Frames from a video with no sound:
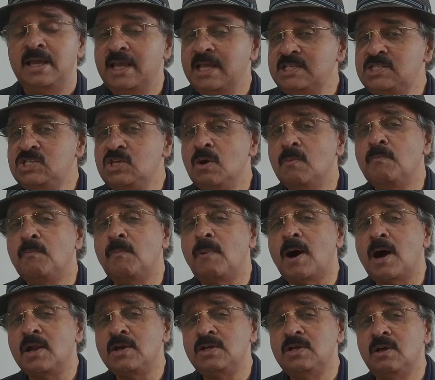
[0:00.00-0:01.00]
Is your
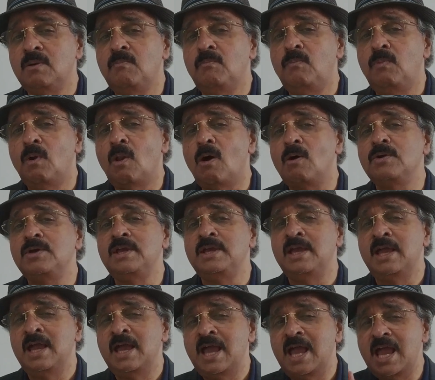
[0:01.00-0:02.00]
partner
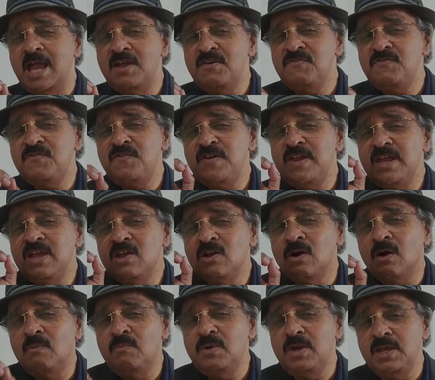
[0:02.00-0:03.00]
blocking every
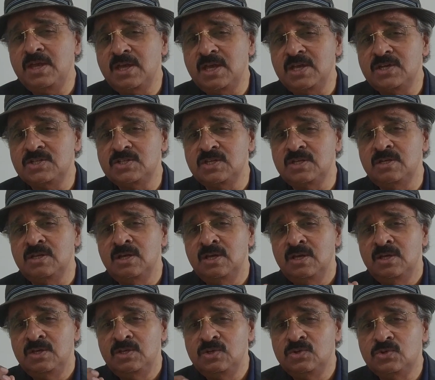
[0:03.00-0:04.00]
communication
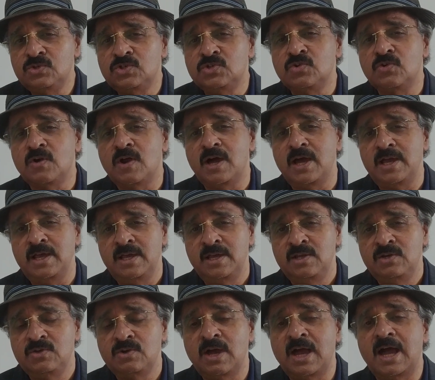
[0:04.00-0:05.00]
you try
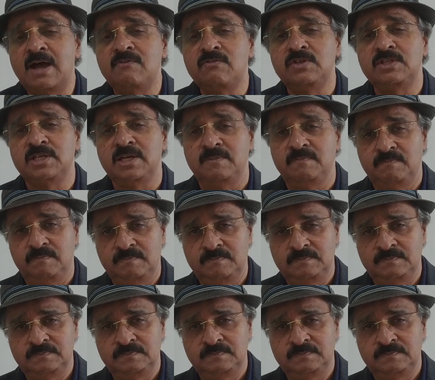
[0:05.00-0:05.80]
to have with him?